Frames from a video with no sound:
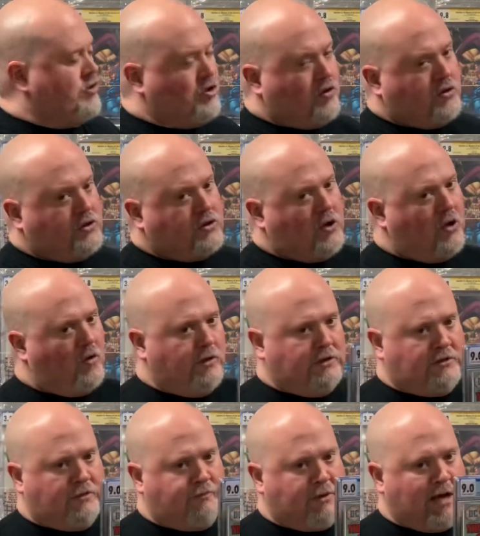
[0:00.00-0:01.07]
Joker's always
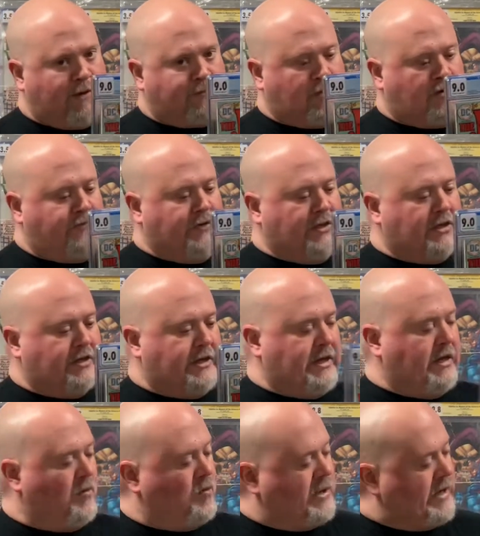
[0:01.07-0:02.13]
a popular villain
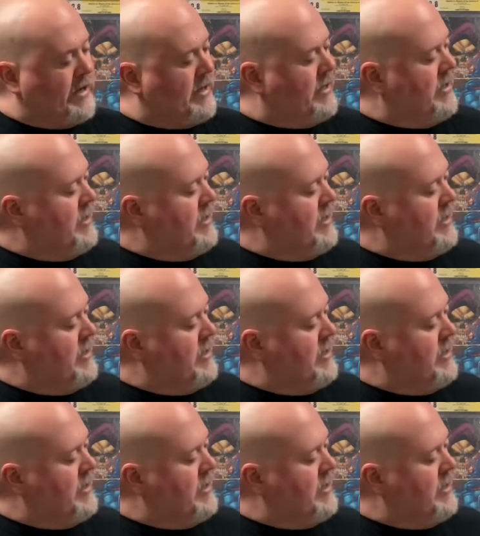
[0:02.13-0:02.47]
anyway,